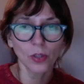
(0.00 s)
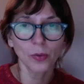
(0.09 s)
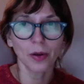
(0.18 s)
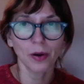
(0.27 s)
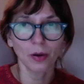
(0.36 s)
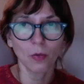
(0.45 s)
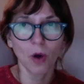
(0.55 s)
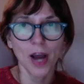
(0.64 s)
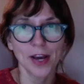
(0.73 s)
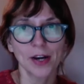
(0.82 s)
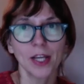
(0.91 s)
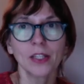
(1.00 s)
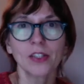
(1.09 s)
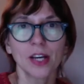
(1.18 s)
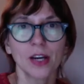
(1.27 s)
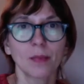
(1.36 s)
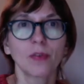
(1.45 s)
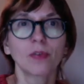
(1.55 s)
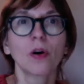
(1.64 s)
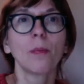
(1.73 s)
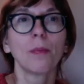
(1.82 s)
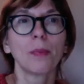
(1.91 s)
we require in terms of
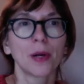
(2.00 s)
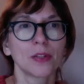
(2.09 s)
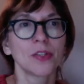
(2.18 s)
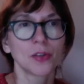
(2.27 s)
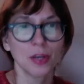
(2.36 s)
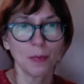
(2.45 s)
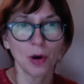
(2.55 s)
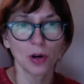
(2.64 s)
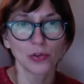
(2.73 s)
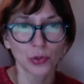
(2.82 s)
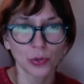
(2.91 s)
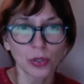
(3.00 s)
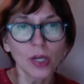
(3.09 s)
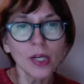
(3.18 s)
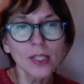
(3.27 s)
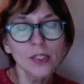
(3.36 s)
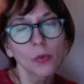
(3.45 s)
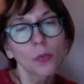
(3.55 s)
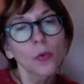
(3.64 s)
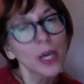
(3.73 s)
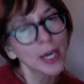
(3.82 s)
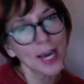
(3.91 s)
compulsory module. So
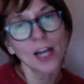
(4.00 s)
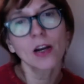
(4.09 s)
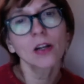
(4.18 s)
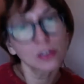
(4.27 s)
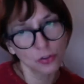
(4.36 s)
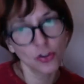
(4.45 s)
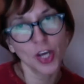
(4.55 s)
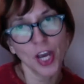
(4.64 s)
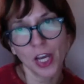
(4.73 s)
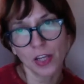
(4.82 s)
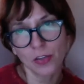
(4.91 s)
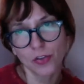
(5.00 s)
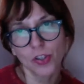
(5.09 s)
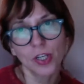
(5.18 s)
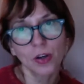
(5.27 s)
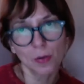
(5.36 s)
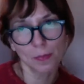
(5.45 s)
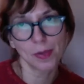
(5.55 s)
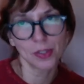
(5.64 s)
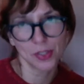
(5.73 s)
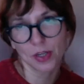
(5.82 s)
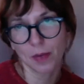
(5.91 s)
we cannot change the
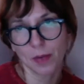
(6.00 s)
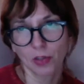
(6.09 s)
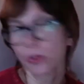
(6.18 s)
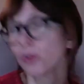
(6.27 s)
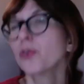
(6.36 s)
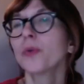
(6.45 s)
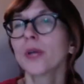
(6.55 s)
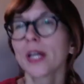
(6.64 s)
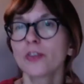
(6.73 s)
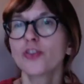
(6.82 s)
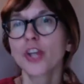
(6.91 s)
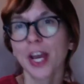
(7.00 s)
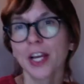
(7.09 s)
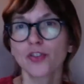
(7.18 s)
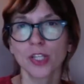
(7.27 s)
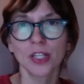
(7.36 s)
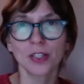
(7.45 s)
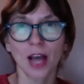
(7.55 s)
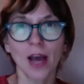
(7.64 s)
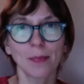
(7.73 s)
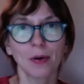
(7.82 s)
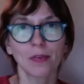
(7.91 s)
compulsory module. You can change the
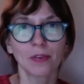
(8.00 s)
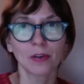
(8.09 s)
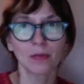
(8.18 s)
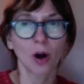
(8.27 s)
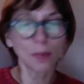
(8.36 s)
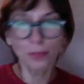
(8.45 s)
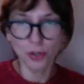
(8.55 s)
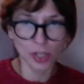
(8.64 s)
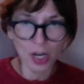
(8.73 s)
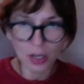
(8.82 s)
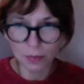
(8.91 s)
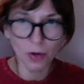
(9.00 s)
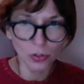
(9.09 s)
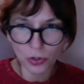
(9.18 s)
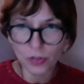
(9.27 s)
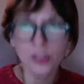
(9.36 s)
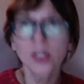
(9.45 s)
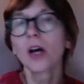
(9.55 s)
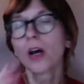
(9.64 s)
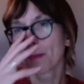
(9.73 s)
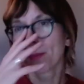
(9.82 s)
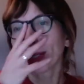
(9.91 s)
type of optional modules,
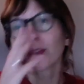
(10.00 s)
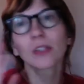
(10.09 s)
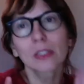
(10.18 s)
but